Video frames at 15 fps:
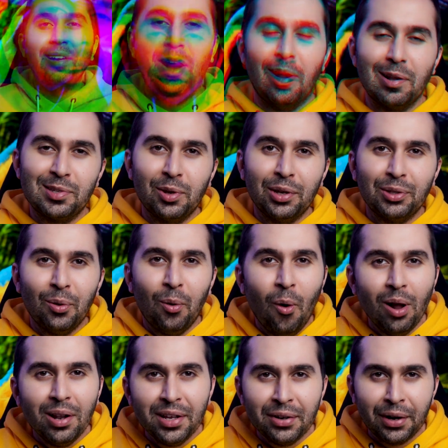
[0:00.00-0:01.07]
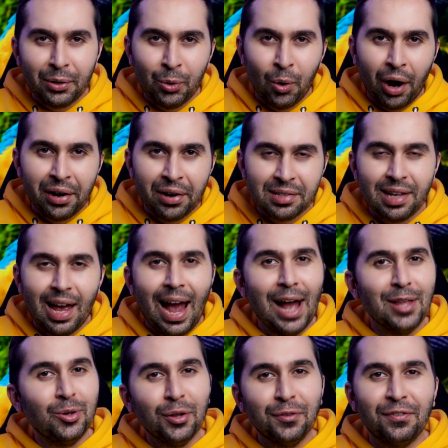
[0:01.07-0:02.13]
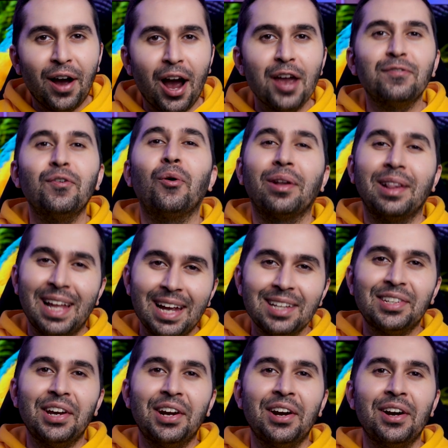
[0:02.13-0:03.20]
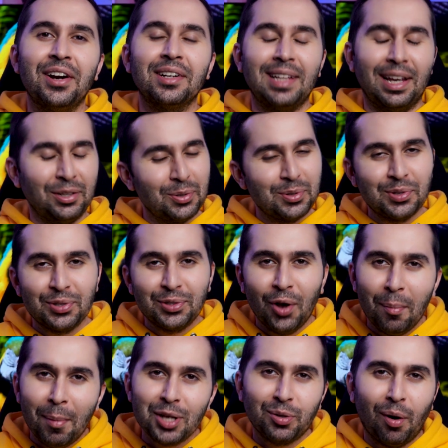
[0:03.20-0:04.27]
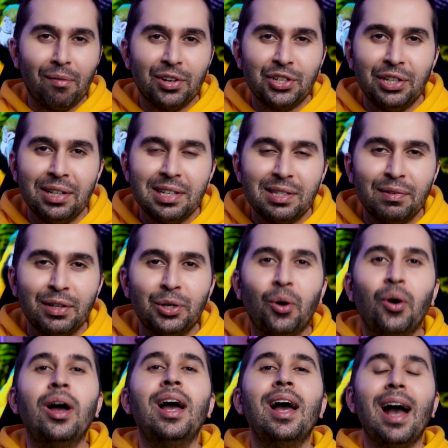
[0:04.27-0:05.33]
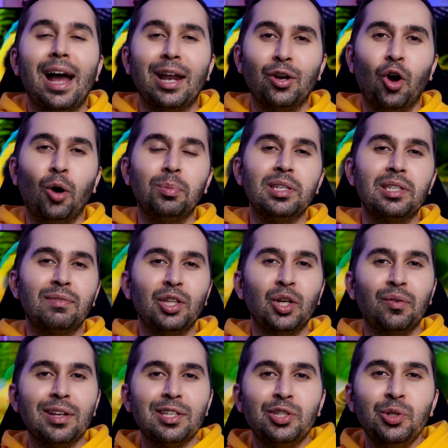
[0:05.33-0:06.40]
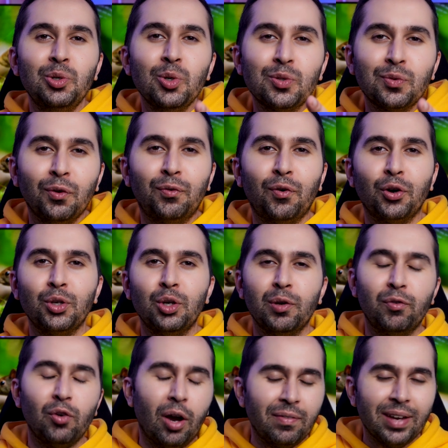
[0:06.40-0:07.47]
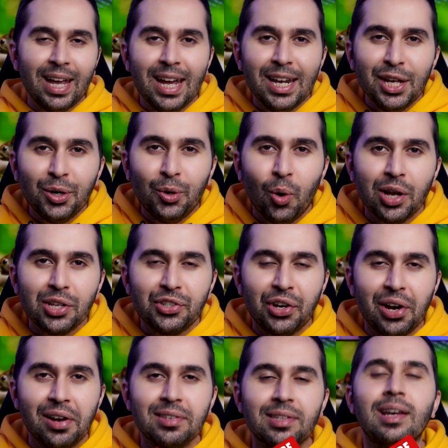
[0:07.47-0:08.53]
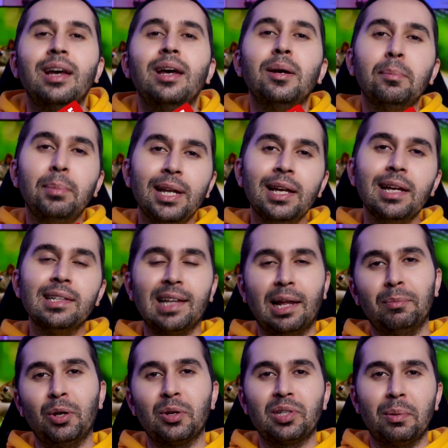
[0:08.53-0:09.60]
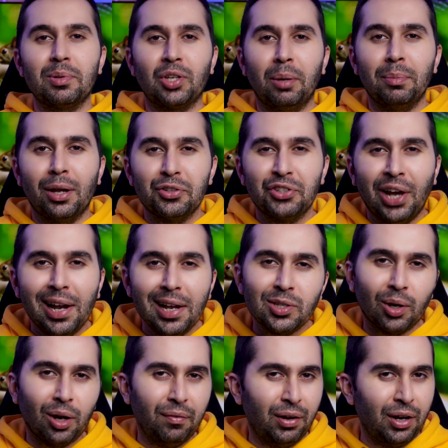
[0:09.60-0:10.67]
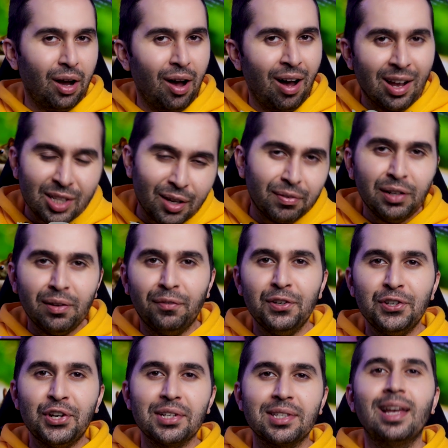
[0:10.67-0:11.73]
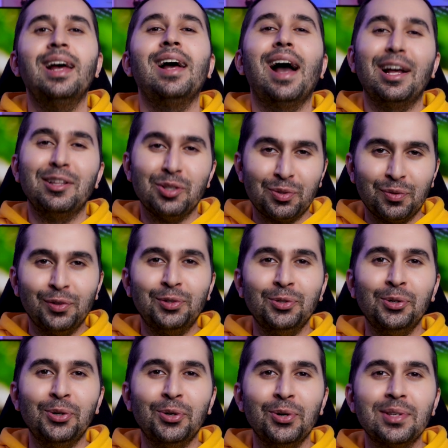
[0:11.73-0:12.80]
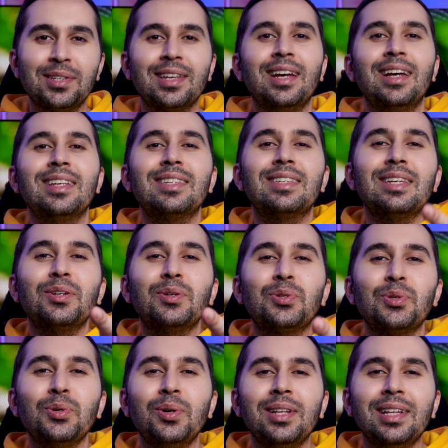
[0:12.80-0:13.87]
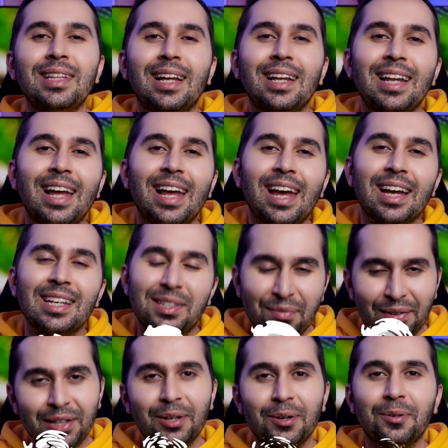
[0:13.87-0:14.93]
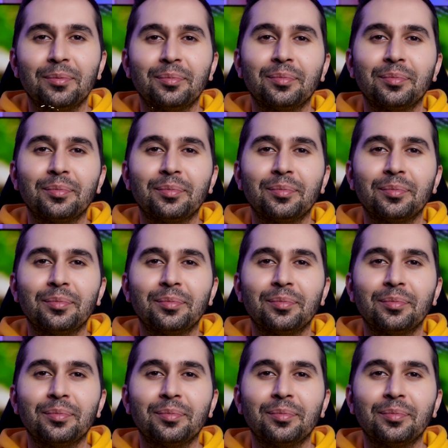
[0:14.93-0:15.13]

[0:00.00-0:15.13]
Also, it only requires Android 5 or later. Thank you so much for watching this video and I hope this video was useful for you. If you have any questions, please let me know. Subscribe to our channel so you can find out lots of video features and useful tools. See you soon in the next video.